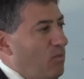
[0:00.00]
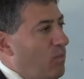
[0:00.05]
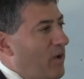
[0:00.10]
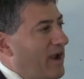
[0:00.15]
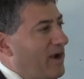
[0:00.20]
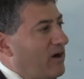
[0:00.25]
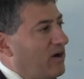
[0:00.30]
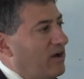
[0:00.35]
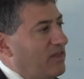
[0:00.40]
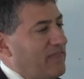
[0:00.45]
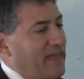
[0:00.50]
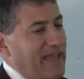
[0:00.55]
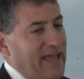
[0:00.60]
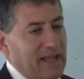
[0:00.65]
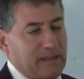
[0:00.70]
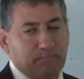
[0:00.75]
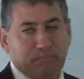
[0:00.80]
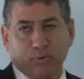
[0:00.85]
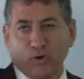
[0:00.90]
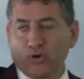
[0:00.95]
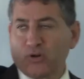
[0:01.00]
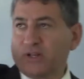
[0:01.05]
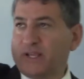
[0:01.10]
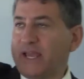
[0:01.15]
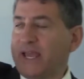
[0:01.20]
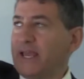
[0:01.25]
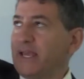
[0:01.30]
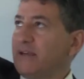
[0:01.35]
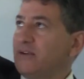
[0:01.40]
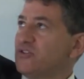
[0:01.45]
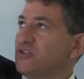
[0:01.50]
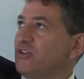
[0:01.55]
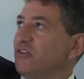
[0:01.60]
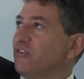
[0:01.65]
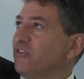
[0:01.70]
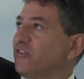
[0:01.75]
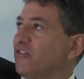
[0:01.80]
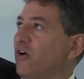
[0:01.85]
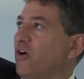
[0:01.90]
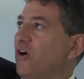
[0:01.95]
where they had bird
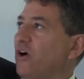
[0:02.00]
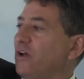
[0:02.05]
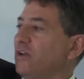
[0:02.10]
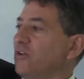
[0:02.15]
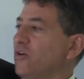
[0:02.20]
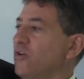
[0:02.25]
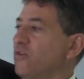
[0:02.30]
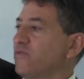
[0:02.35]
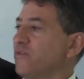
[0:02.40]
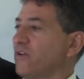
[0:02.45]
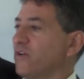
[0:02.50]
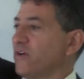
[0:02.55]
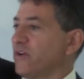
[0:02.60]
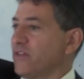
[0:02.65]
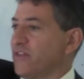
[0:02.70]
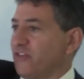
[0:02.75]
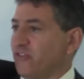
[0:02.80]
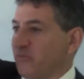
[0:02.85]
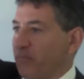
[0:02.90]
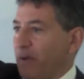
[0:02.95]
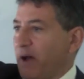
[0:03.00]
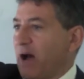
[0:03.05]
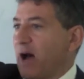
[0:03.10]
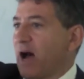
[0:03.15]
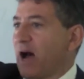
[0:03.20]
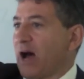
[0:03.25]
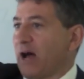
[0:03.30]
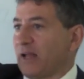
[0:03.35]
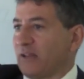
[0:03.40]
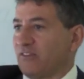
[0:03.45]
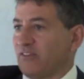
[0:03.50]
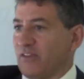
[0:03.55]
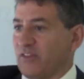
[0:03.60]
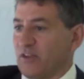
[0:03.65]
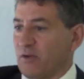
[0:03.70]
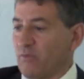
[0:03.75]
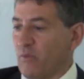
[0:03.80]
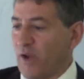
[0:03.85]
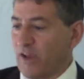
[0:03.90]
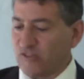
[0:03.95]
cages all over this pond and
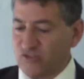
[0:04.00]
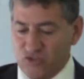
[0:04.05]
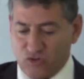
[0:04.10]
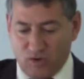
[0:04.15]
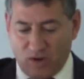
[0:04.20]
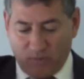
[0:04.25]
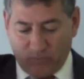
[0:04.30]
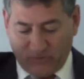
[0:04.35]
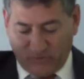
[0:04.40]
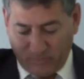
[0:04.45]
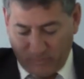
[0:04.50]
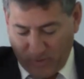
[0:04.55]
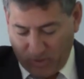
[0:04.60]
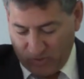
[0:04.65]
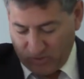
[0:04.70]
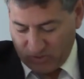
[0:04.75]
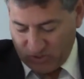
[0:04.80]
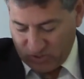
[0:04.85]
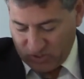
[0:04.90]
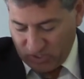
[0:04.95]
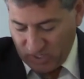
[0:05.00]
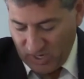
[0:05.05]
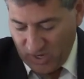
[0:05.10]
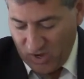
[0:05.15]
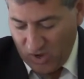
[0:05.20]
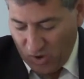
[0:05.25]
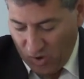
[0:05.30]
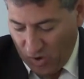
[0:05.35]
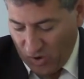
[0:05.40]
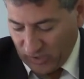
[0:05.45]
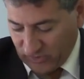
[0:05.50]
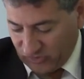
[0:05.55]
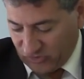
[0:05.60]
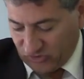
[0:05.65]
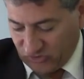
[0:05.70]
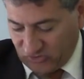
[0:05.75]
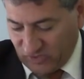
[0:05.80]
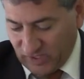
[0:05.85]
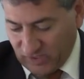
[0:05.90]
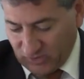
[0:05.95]
the restaurant was perched on
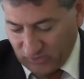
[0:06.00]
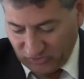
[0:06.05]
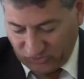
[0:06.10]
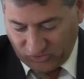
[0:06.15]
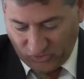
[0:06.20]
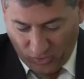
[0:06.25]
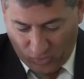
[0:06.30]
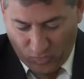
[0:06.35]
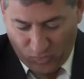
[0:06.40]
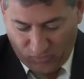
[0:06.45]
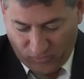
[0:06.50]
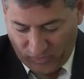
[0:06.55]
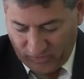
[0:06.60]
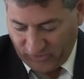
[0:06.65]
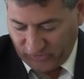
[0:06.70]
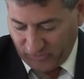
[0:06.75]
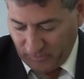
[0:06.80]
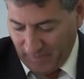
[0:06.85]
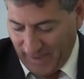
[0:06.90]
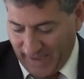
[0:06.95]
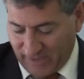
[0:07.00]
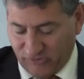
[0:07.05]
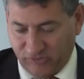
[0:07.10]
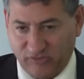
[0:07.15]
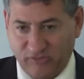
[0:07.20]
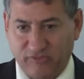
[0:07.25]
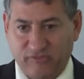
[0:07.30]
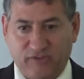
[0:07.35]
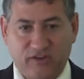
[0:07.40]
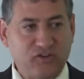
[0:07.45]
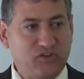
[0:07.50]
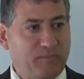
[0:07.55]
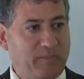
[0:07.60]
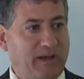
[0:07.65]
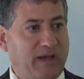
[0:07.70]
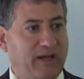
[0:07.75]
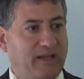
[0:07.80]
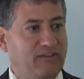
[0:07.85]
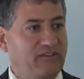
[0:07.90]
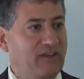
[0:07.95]
stilts over this massive fish
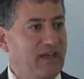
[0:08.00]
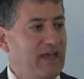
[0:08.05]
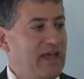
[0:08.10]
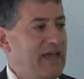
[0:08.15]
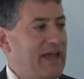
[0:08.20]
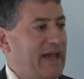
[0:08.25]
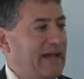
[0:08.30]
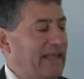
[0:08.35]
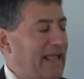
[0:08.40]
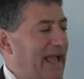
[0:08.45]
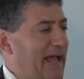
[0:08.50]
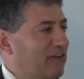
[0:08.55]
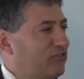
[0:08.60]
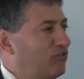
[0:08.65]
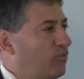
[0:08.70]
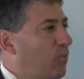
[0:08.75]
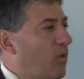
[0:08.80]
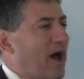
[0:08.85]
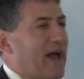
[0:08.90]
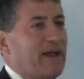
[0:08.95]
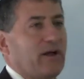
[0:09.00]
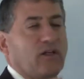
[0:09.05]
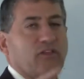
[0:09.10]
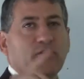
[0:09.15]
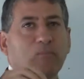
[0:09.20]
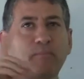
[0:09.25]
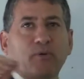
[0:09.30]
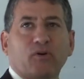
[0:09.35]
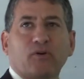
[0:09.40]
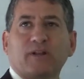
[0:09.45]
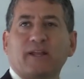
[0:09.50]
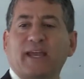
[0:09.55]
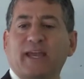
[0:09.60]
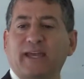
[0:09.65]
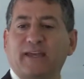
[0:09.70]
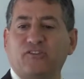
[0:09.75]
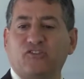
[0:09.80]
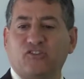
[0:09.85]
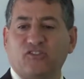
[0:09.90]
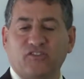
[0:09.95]
pond. And I asked, why all the bird
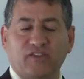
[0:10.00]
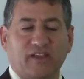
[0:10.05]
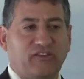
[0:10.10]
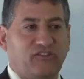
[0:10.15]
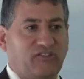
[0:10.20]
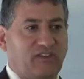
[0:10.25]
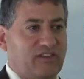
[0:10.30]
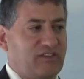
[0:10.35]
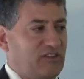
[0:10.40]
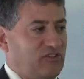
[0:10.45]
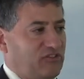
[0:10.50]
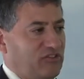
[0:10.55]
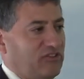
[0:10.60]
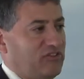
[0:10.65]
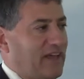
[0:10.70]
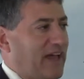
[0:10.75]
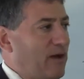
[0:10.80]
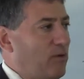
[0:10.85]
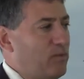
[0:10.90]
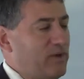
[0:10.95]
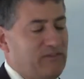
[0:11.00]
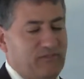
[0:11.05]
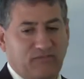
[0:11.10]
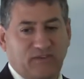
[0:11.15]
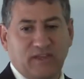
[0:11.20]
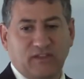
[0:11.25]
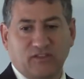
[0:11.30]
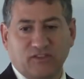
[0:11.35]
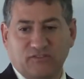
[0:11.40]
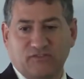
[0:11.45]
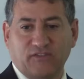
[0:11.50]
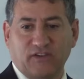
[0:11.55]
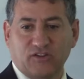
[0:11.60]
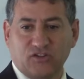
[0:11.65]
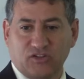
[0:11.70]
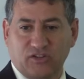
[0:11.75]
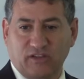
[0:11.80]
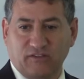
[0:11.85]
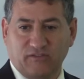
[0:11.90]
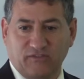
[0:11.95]
cages? And they said, this is how we feed the
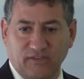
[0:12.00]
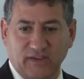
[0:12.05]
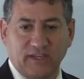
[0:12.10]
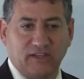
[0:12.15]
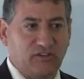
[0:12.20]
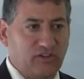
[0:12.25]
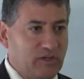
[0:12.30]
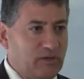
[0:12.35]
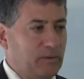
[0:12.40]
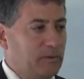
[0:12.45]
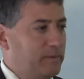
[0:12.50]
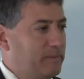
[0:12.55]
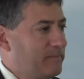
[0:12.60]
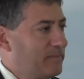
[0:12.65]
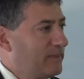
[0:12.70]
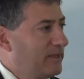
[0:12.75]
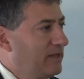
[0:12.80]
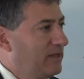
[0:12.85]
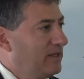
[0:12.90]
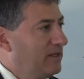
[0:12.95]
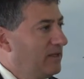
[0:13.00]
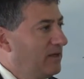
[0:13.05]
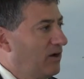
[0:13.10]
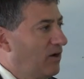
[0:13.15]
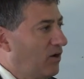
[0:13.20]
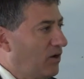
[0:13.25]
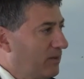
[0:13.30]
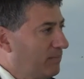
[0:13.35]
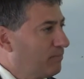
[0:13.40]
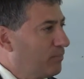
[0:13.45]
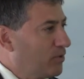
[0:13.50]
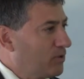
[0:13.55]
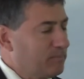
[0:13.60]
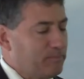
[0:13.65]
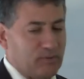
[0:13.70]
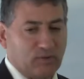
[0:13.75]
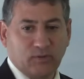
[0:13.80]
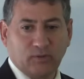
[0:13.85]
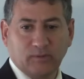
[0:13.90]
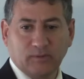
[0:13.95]
fish that feed you, on
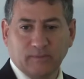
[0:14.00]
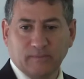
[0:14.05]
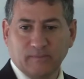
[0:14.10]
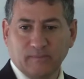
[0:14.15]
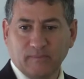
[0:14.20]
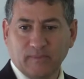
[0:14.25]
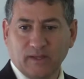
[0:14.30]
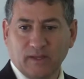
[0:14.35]
bird poop.